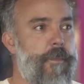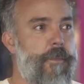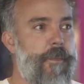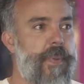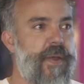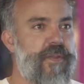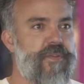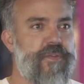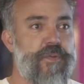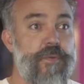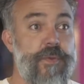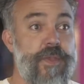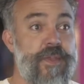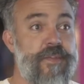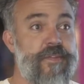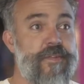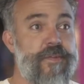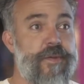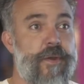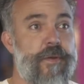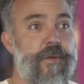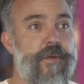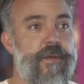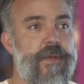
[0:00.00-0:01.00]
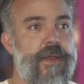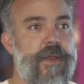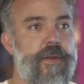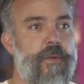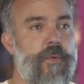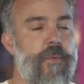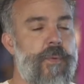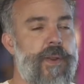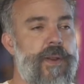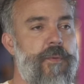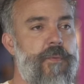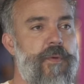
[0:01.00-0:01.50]
about two years ago and
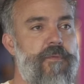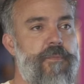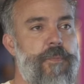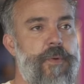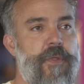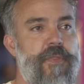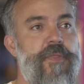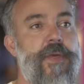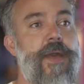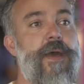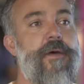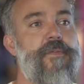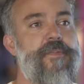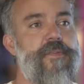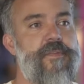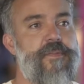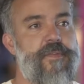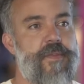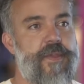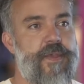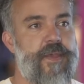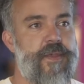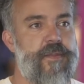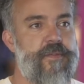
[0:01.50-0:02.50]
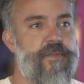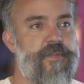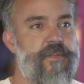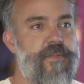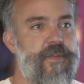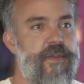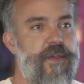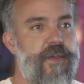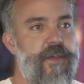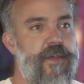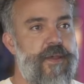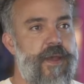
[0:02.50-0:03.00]
already we've put thousands of kids
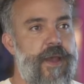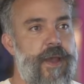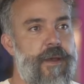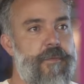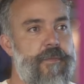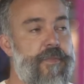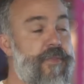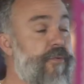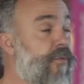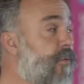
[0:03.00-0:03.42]
um,